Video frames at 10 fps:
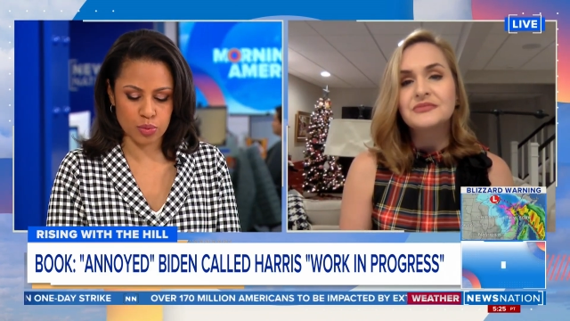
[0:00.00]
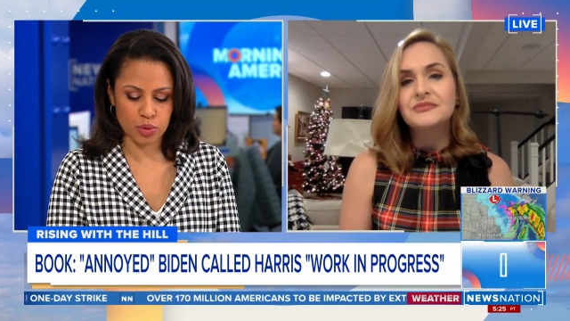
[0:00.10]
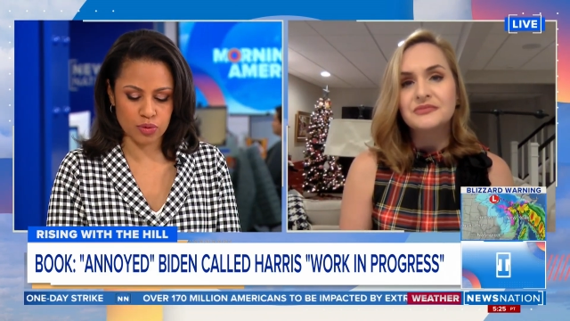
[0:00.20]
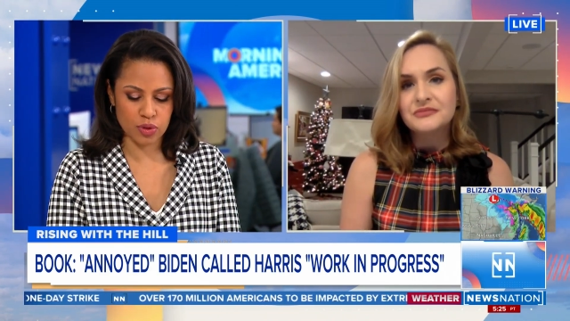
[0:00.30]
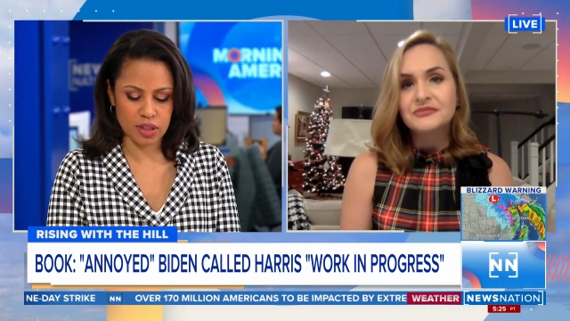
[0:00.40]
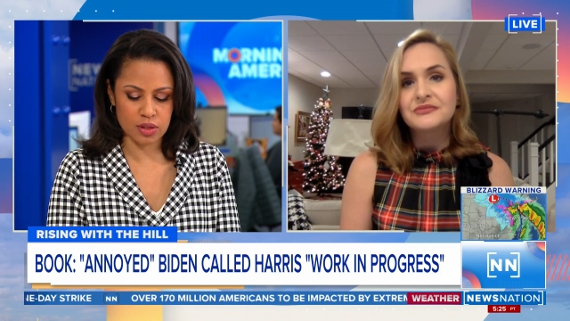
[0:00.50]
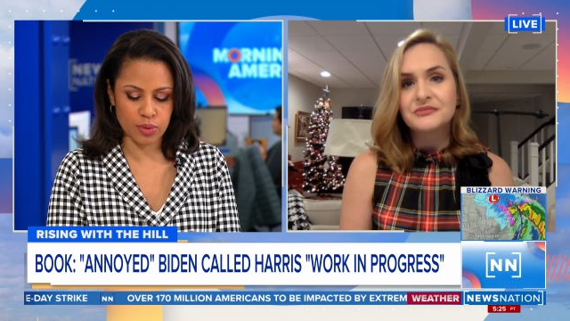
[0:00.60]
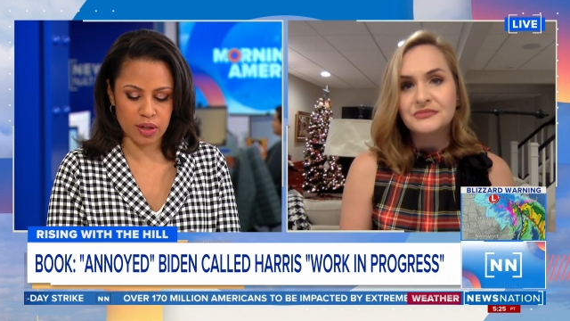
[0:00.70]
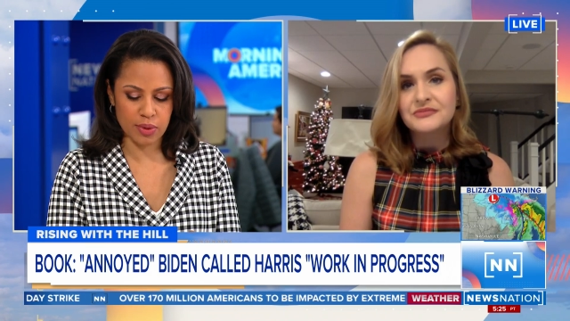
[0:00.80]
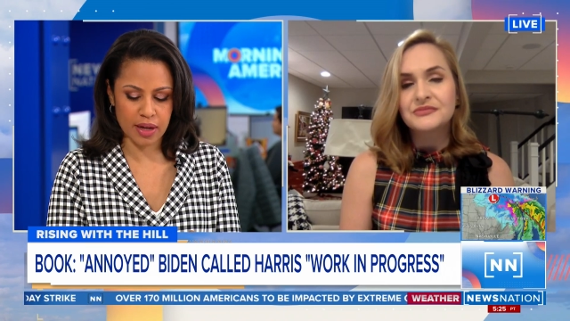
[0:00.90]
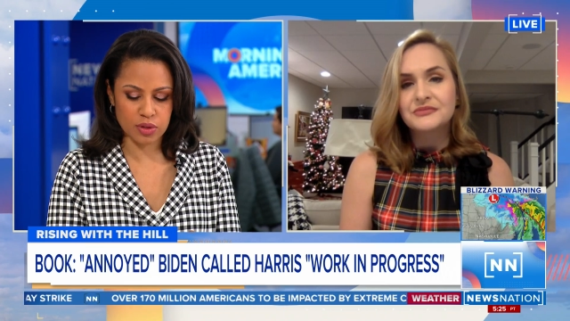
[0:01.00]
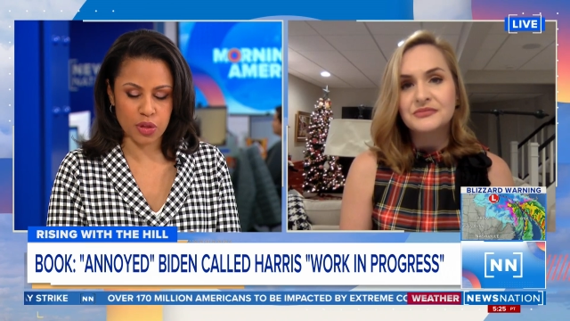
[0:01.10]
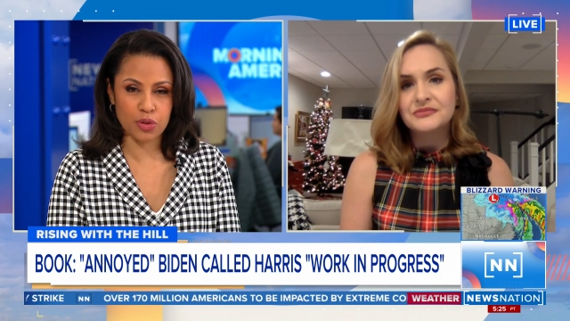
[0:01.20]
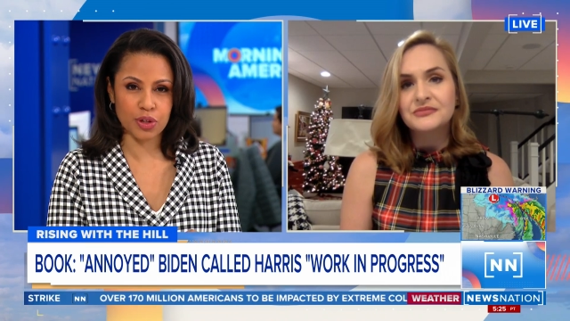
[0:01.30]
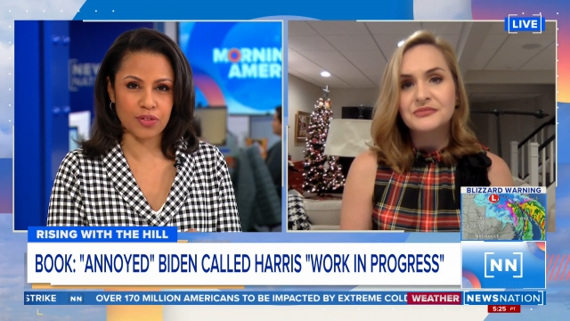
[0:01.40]
Speaker 1: approval is right around
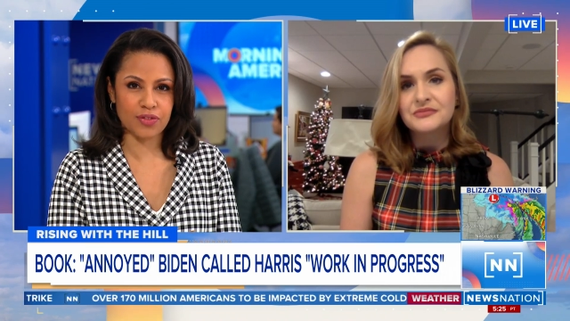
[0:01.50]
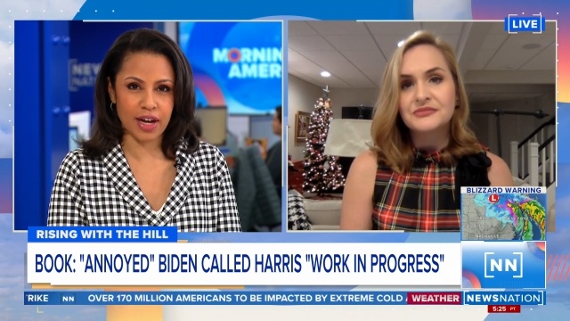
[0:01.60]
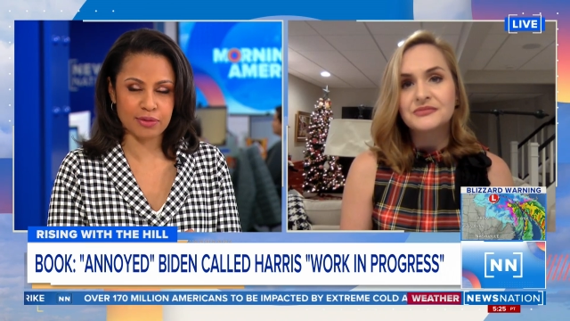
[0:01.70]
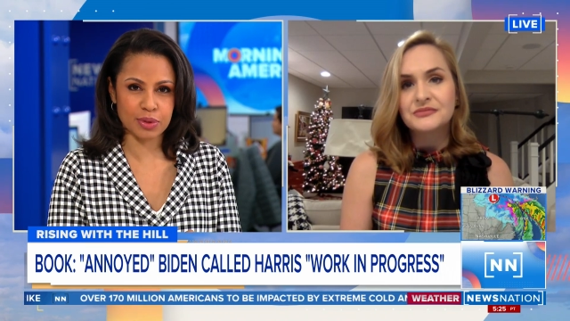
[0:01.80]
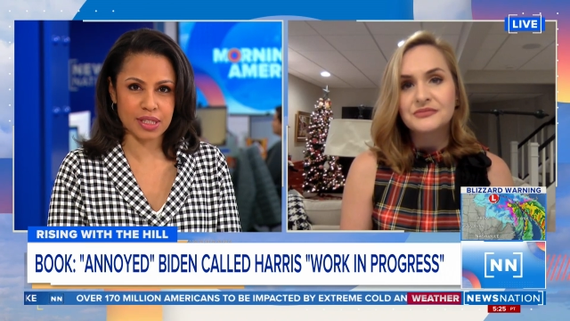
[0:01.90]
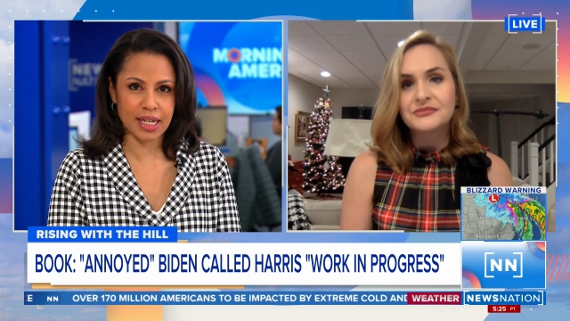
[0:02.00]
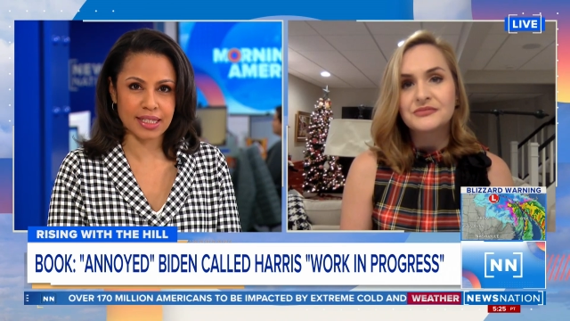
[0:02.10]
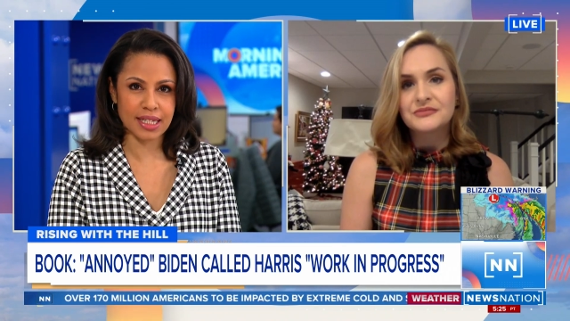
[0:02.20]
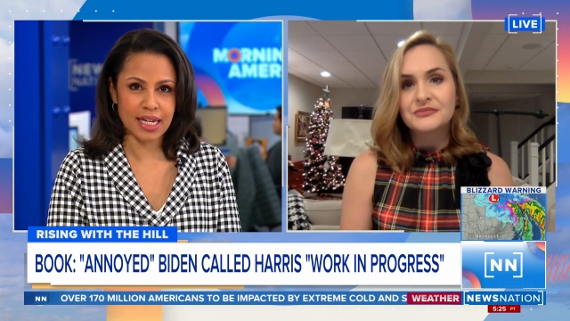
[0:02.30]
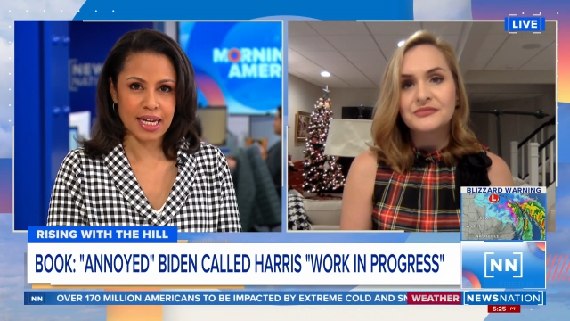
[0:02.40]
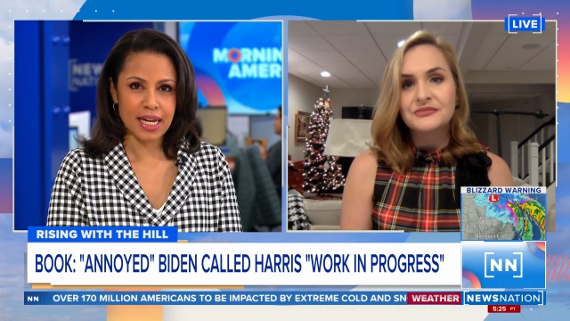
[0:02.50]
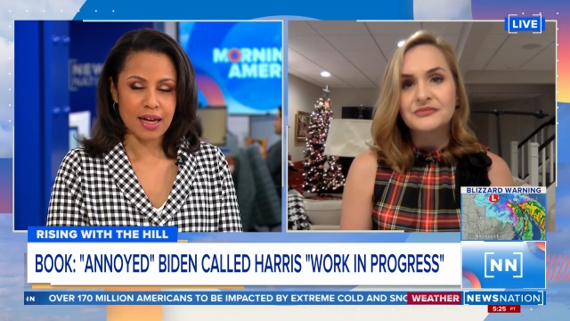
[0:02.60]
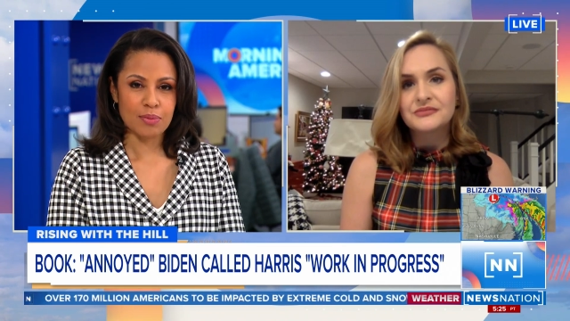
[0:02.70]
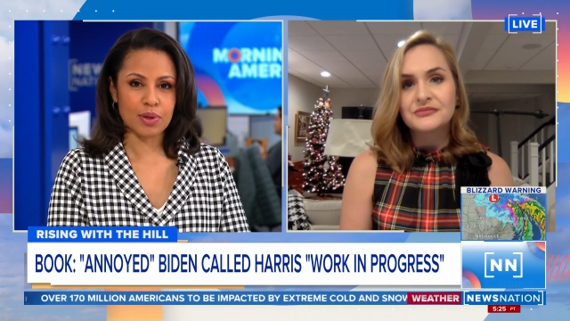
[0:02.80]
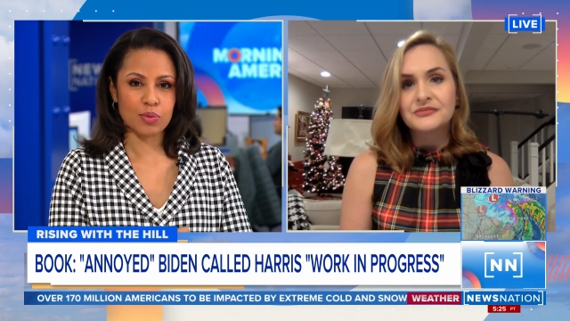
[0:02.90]
35%.
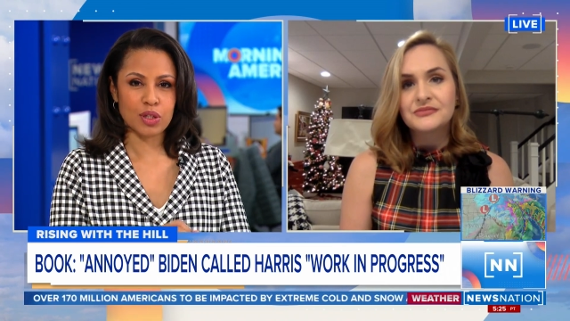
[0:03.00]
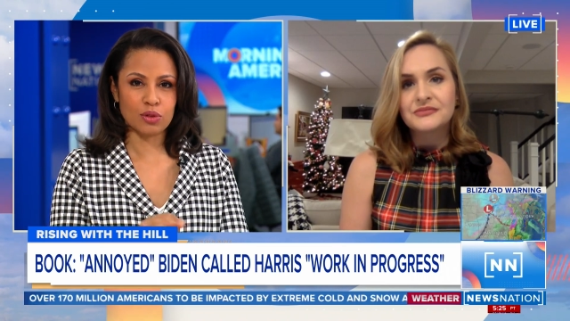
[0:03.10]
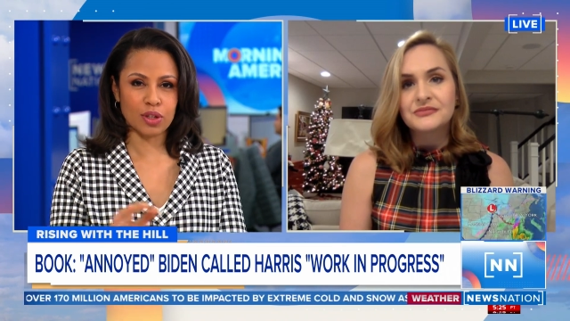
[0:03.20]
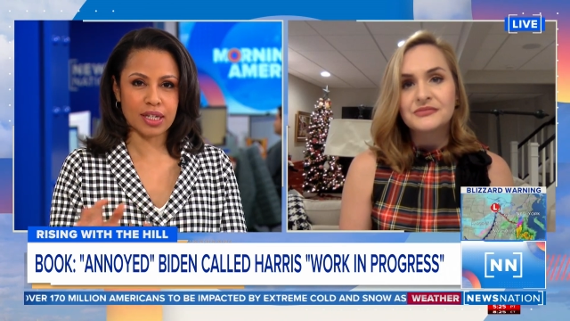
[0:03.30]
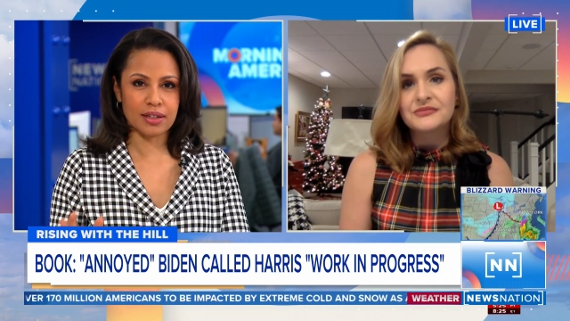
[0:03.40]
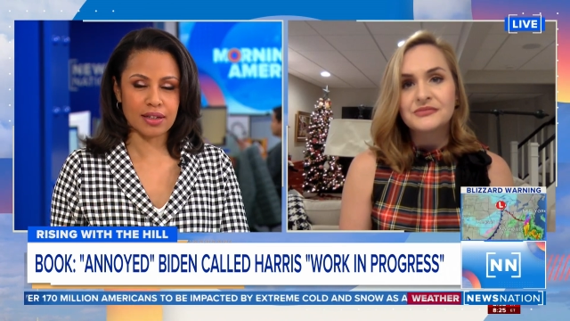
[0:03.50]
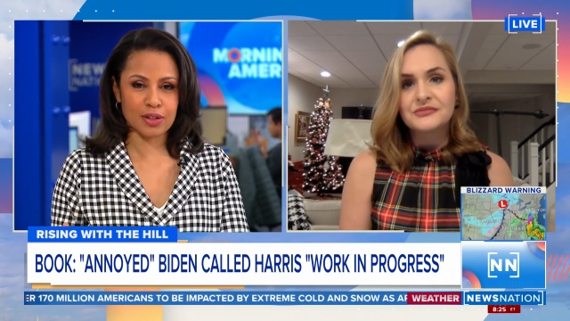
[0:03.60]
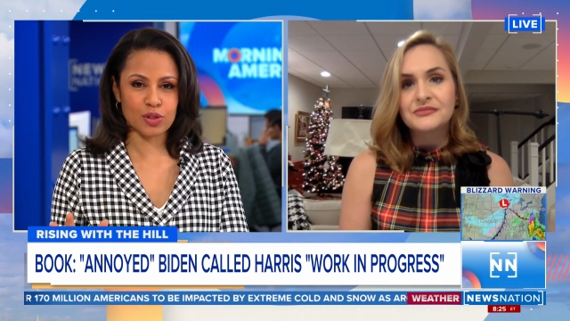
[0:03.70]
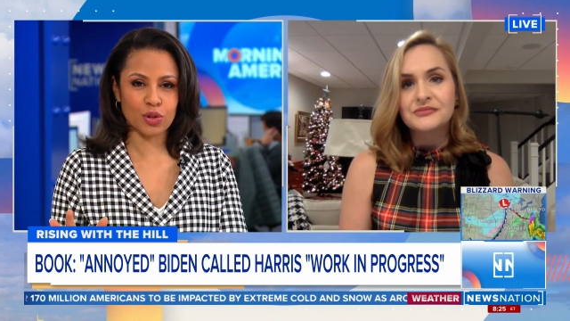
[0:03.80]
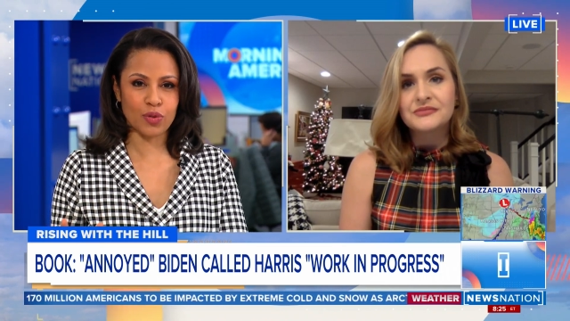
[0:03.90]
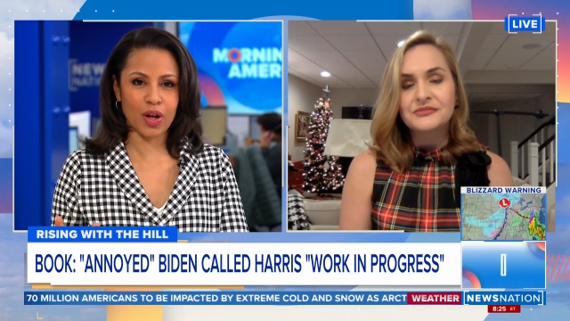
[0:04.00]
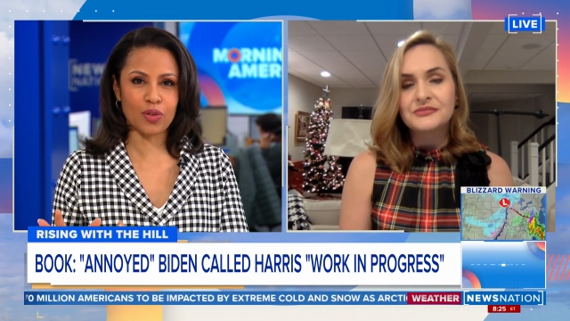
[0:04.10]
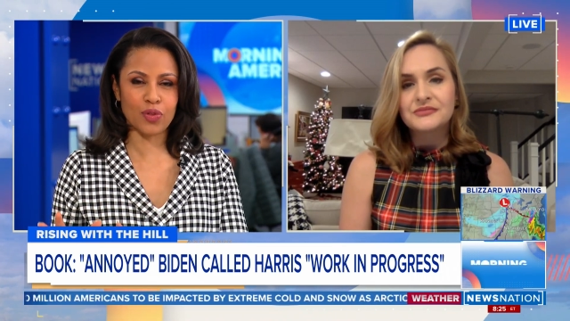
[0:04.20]
But when you look at a survey of